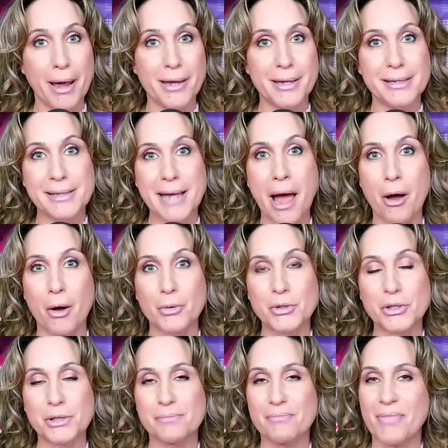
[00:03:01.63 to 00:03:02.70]
by his
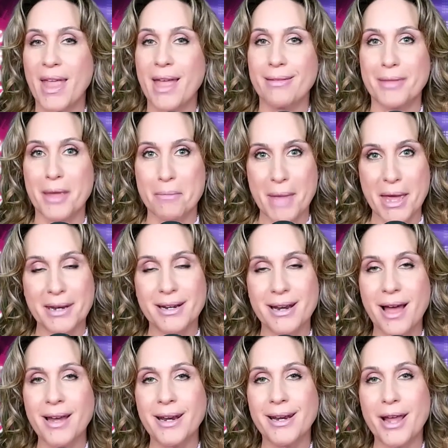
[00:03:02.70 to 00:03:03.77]
house. They made
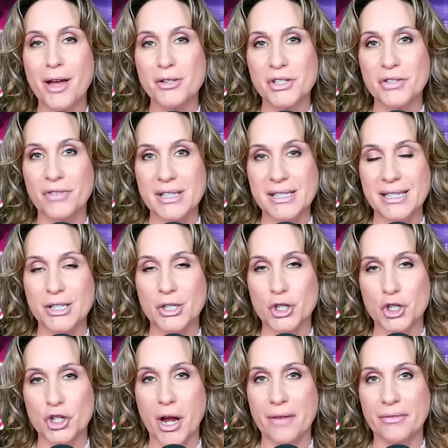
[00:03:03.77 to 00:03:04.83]
an unannounced visit
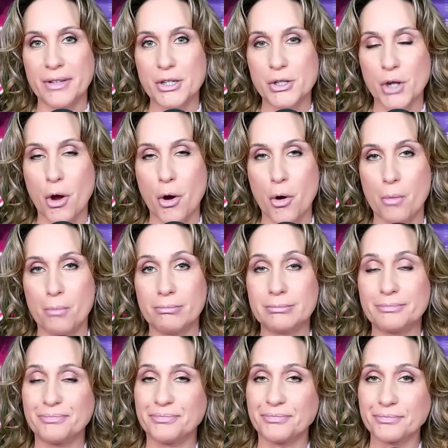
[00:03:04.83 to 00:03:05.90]
to Shively's home
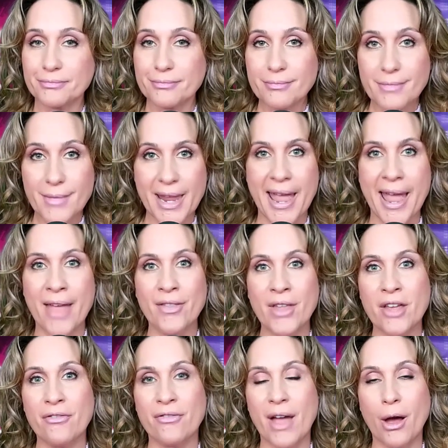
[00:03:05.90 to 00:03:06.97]
and
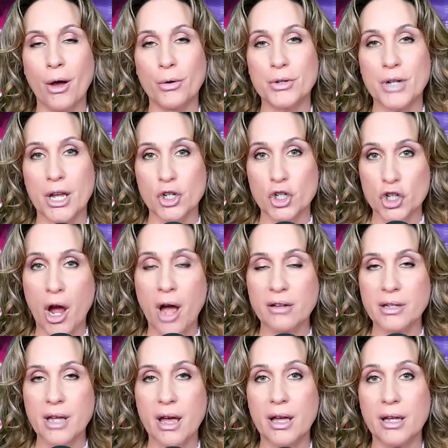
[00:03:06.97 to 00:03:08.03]
they found a
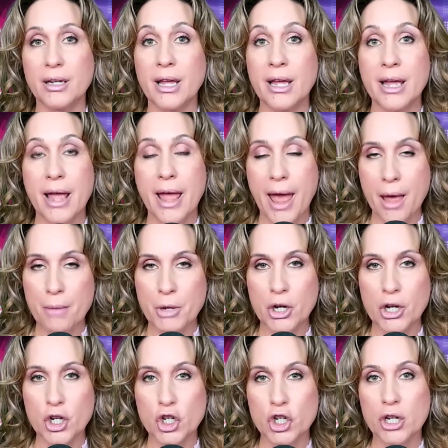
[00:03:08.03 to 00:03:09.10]
shotgun,
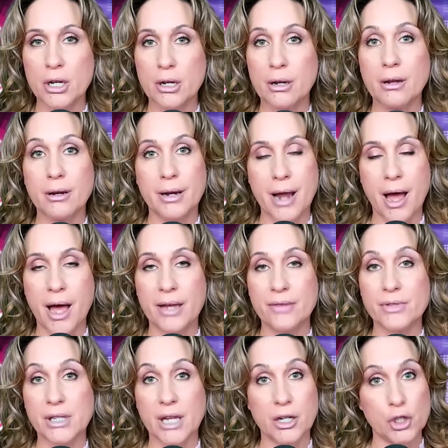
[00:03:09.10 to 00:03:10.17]
ammunition,
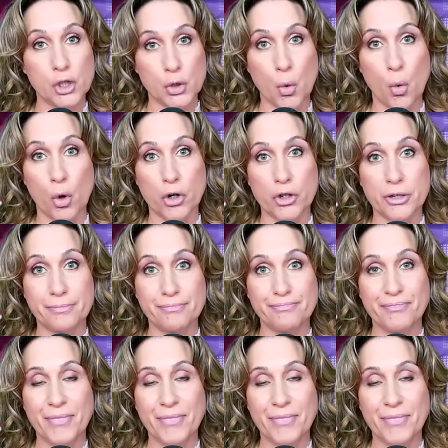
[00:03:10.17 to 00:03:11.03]
knives, and a sword.